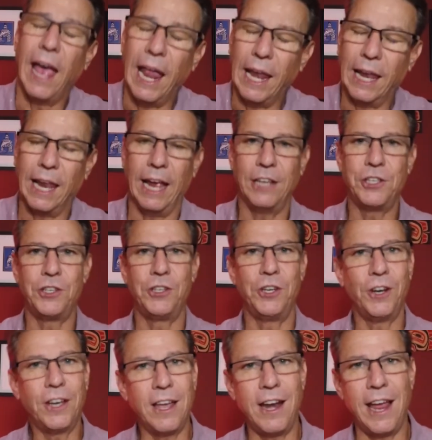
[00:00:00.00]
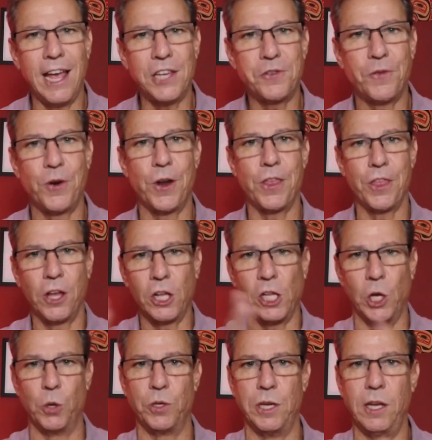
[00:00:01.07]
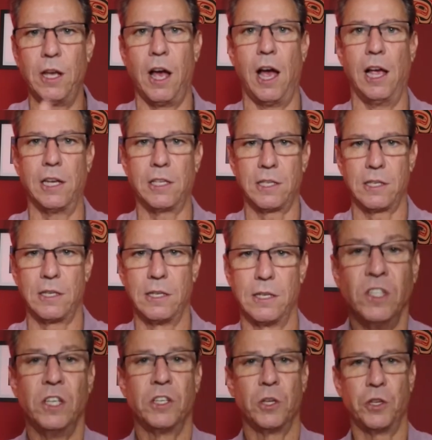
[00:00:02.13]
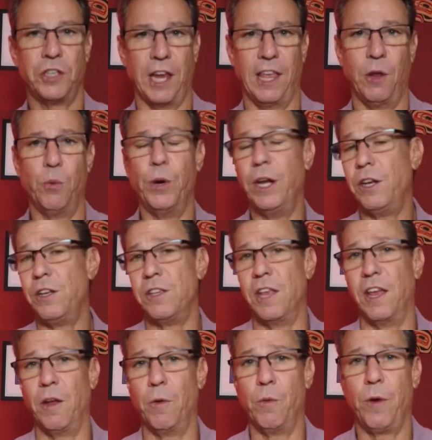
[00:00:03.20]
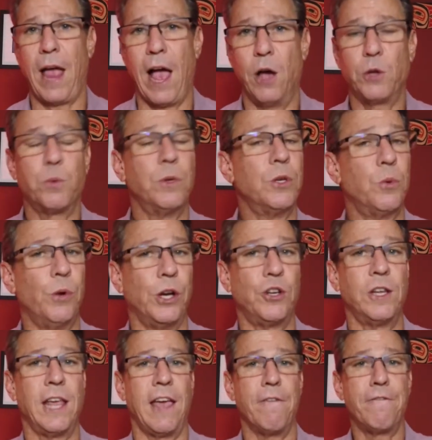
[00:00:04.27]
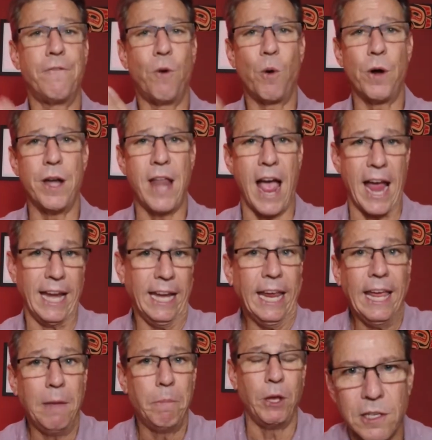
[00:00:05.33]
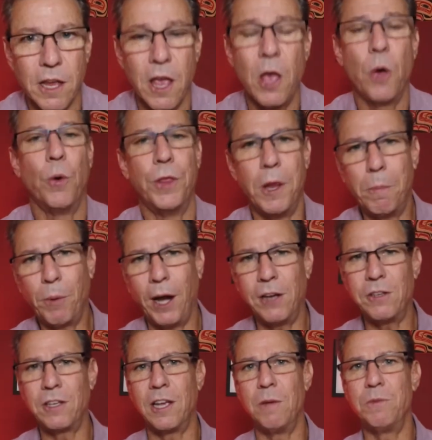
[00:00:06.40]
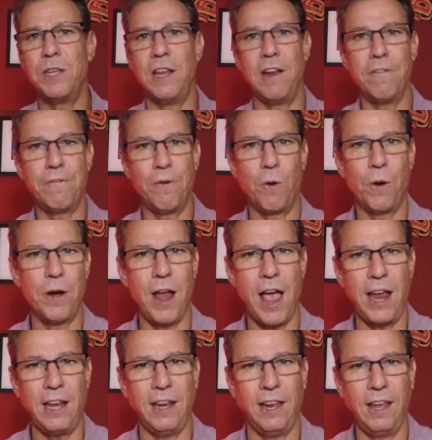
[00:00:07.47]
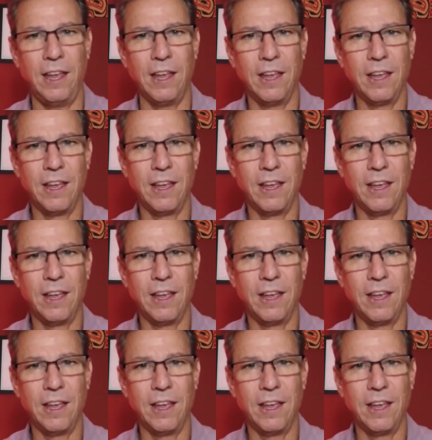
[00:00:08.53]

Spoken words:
unless you're going to ask for the closing costs. So say the house was originally at $490. Well, the appraisal comes in at $490.